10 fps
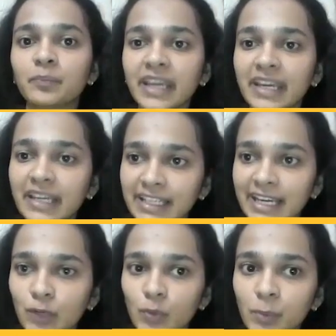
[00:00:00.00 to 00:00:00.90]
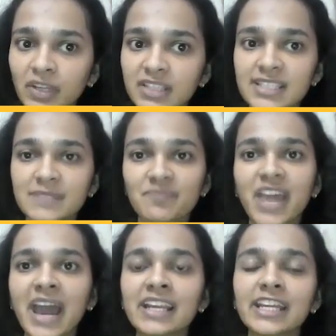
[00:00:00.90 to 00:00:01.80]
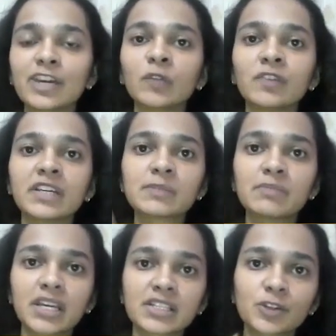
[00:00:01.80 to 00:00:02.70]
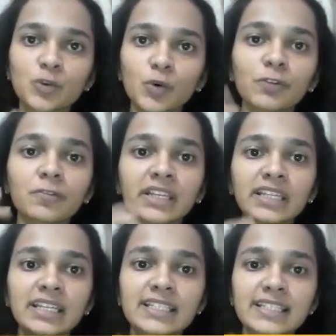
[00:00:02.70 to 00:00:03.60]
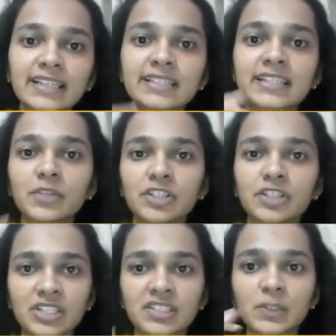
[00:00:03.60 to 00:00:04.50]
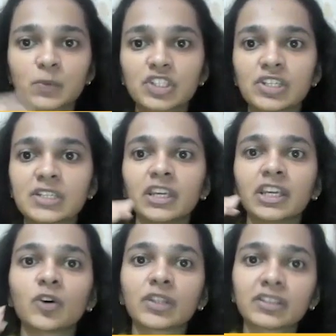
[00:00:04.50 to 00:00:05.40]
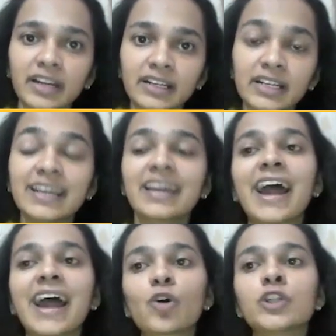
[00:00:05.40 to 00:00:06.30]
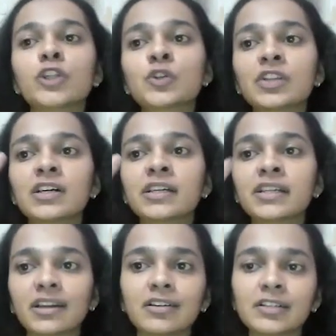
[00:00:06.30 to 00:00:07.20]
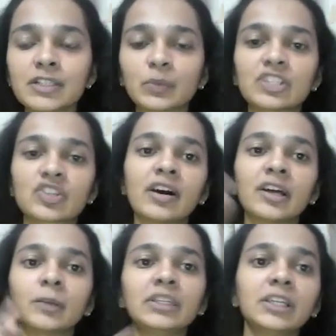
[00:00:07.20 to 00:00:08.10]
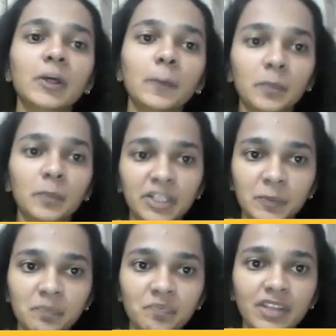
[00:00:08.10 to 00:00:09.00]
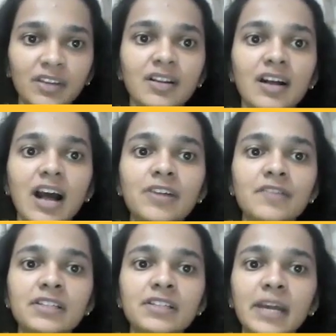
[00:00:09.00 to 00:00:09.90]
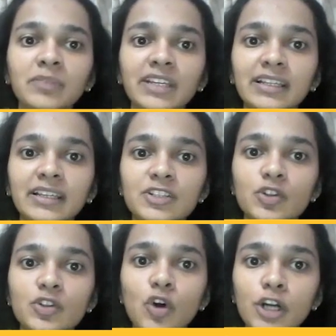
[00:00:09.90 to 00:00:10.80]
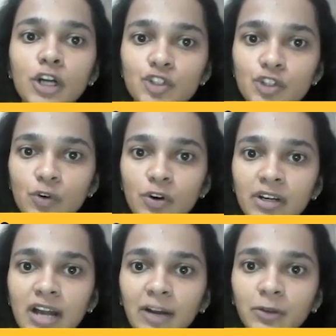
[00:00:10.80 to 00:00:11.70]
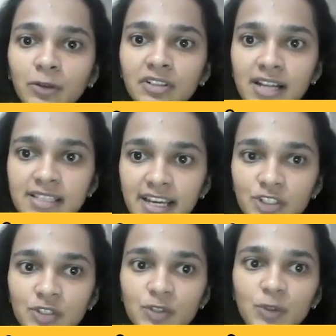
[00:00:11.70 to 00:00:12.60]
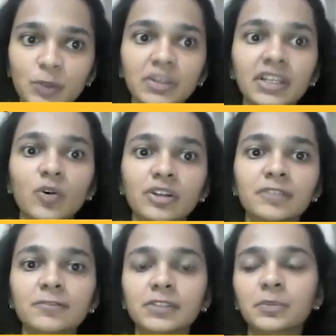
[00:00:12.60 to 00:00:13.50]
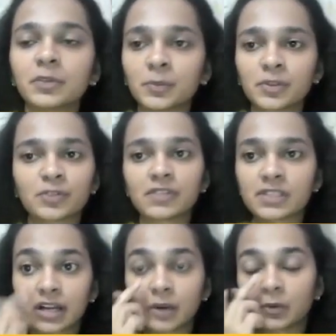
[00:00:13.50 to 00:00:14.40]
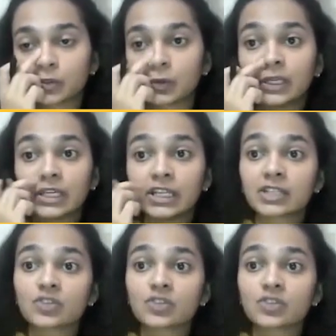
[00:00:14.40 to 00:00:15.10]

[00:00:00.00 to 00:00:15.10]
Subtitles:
bakery equipments, and he always makes a note of any sales and purchases which he is making on credit, and also the returns which are being made. However, MK Ling is not sure how the transaction should be recorded for the purpose of his account. So he does